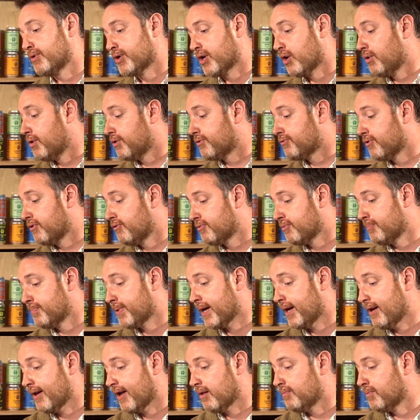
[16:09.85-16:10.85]
Going through from
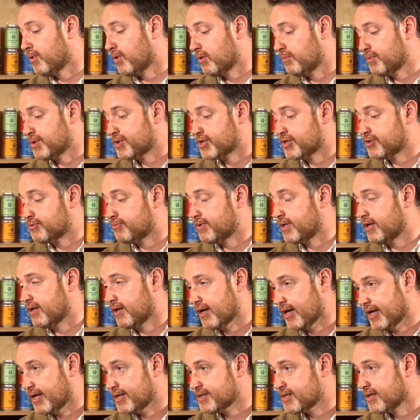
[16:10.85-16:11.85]
pale ale malt, which is really
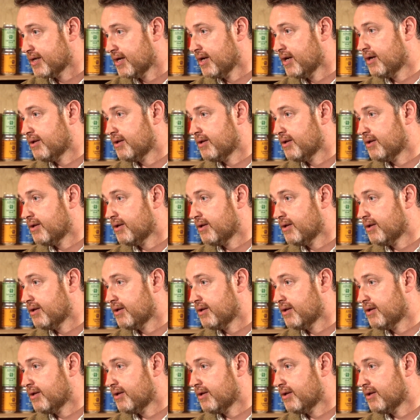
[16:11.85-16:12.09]
light,